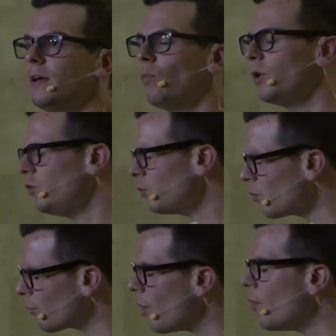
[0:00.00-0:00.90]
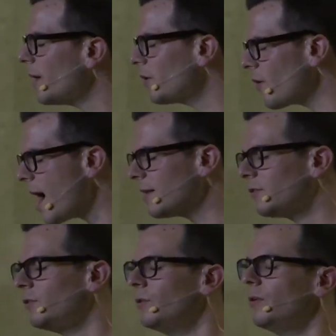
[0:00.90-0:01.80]
When you grow in
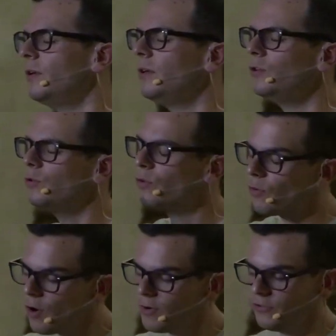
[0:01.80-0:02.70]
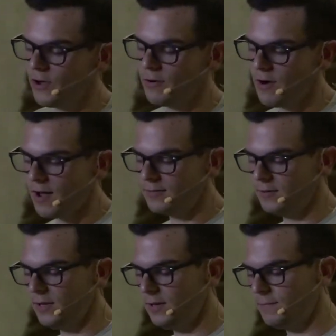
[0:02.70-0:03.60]
gratitude, you grow in
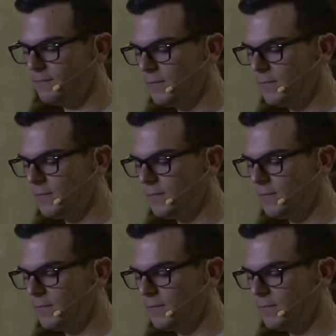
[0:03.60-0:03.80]
generosity.